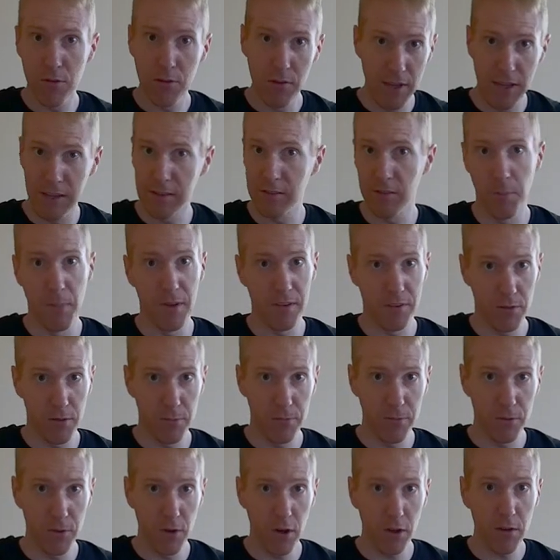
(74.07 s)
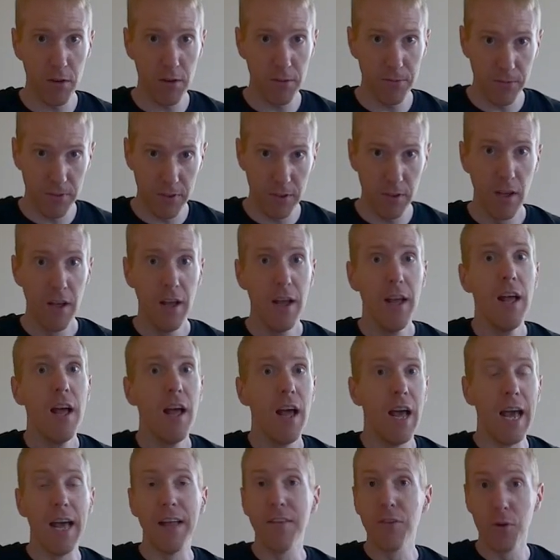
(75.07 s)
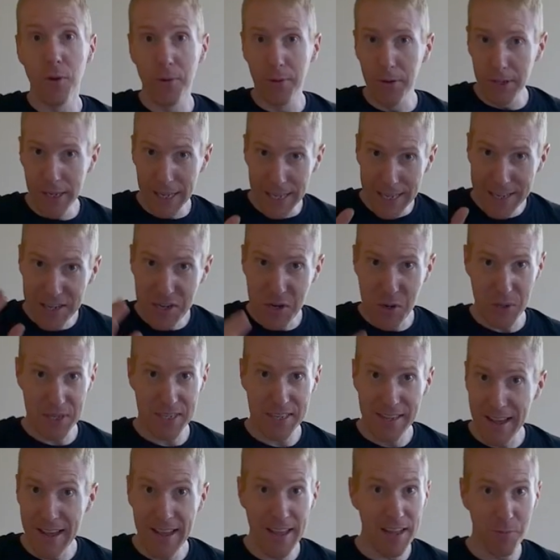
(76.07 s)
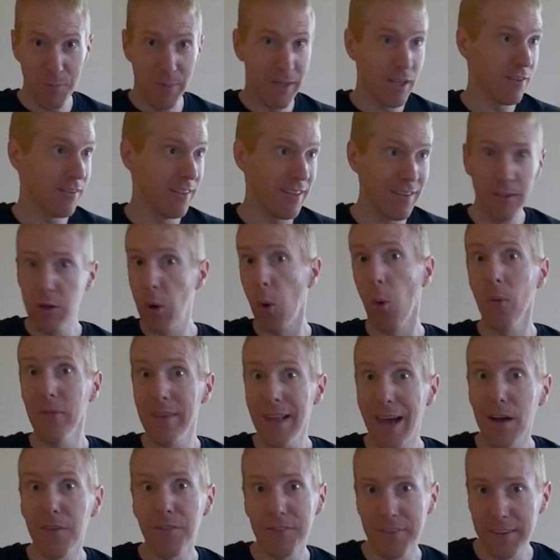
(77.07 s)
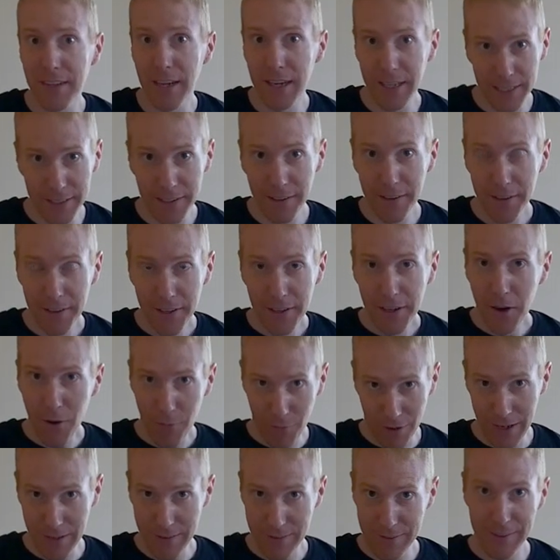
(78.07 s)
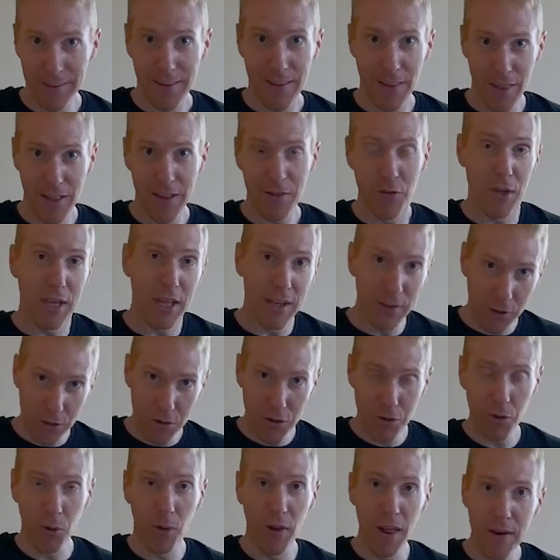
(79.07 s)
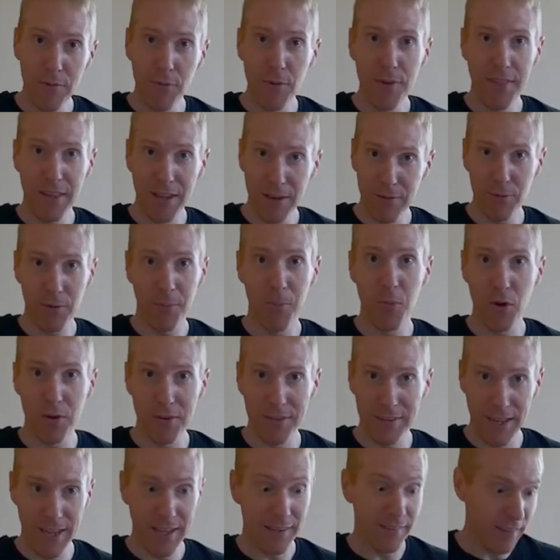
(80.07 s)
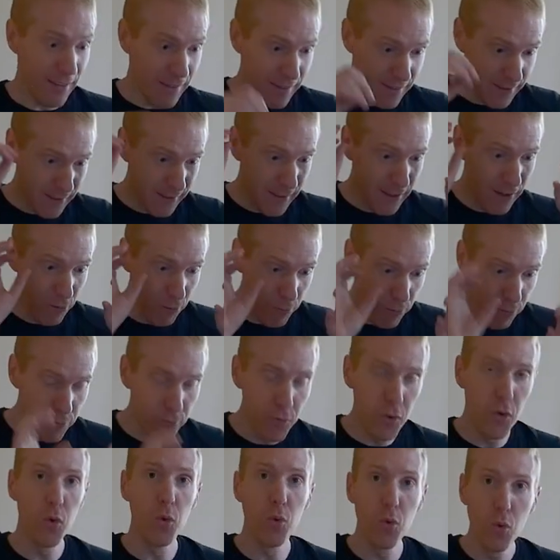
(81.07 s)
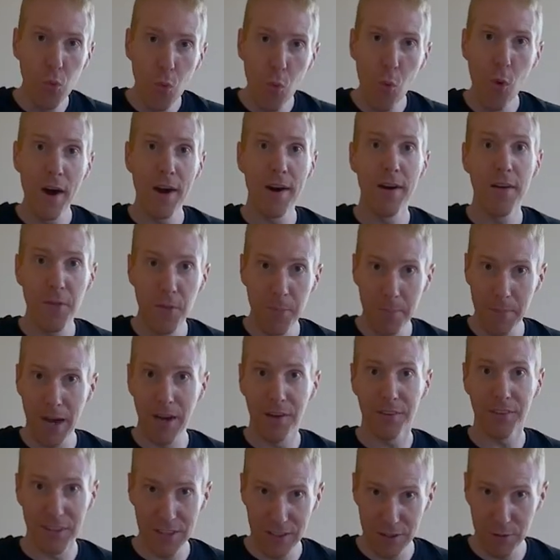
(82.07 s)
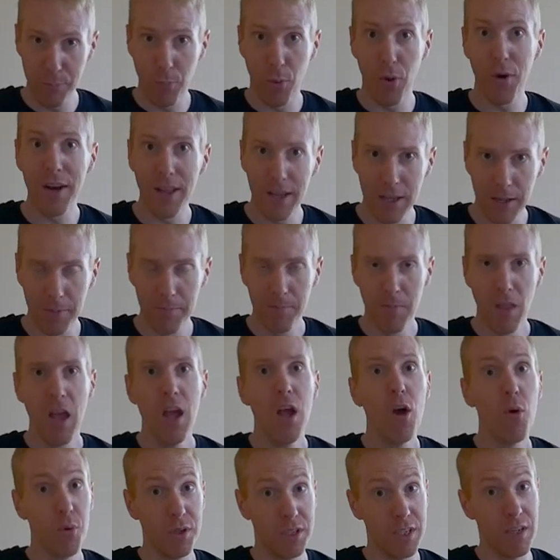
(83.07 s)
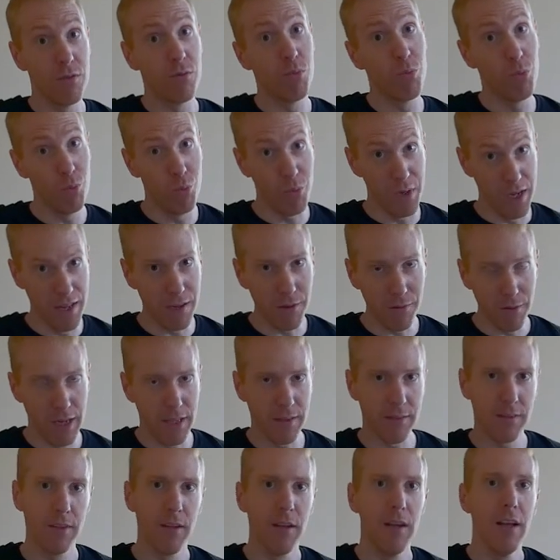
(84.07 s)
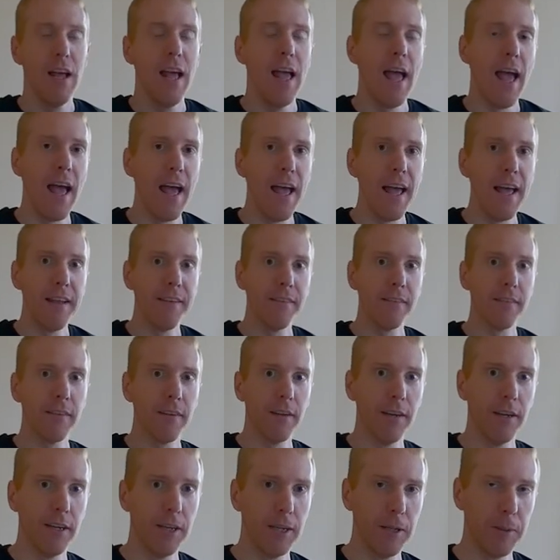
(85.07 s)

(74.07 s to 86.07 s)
you to take some astrophotographs and you're in your tent because it's cold outside, right? Then you can control everything from your tent and still view where the mount is pointing, which is really great. And